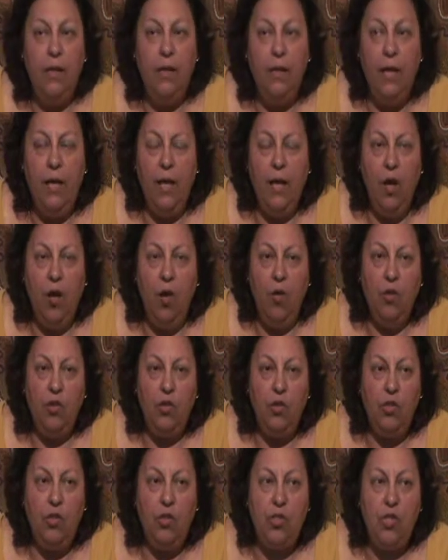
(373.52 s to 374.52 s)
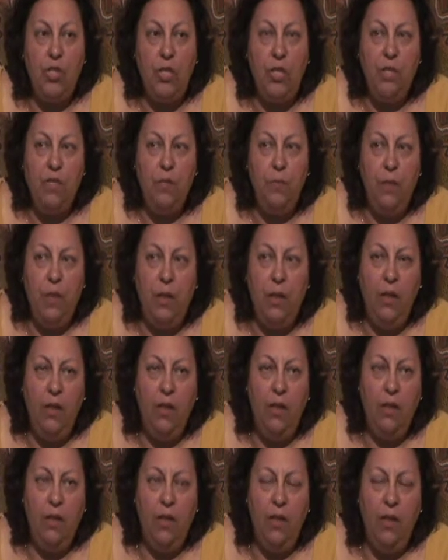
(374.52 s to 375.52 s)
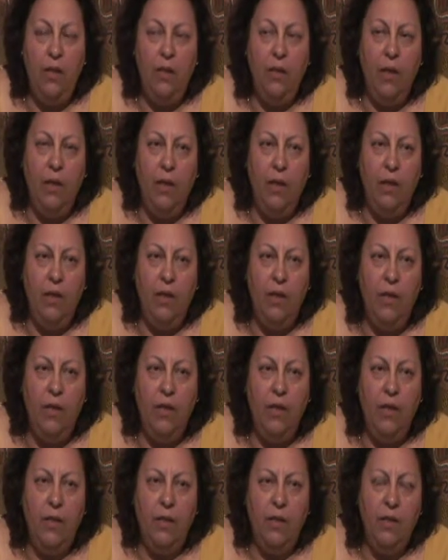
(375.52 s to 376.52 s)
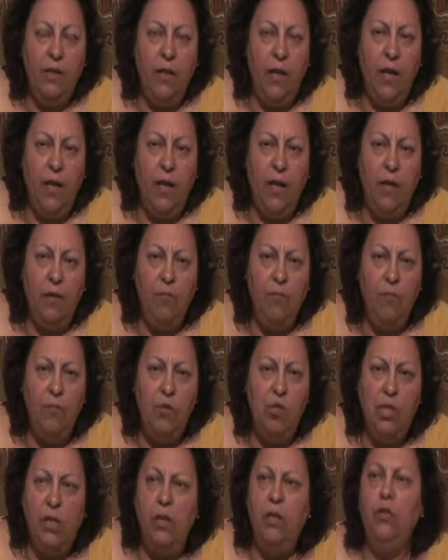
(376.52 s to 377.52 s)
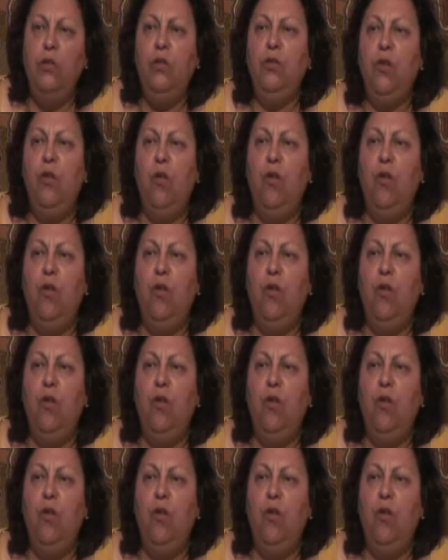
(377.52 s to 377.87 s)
Now she's been in that jail